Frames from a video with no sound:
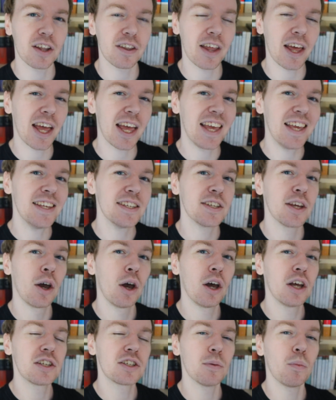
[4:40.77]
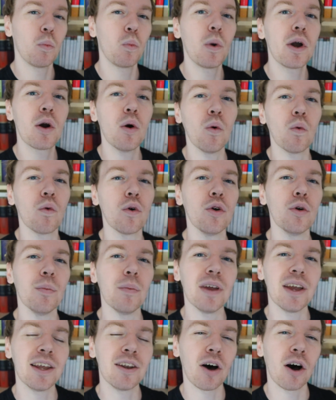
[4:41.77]
that there is some wiggle
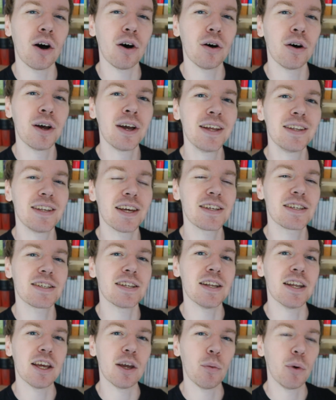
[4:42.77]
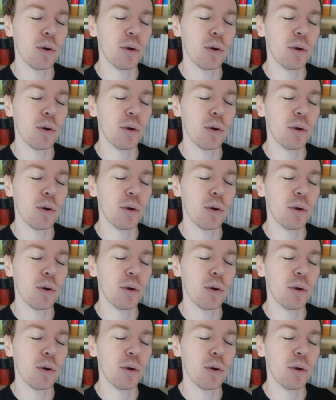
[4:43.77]
room in our destiny.